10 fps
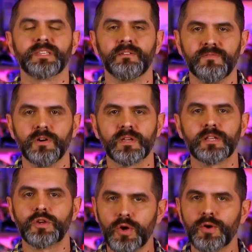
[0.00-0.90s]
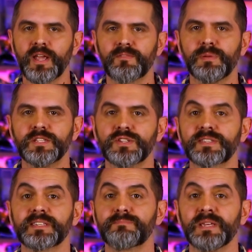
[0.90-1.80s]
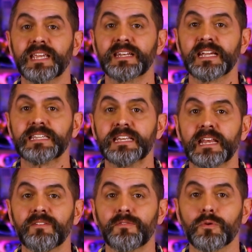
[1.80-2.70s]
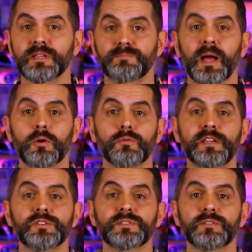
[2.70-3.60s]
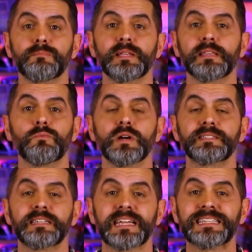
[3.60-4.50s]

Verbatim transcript: Sun Vulcan could have been just as big in 1984 as Power Rangers ultimately was in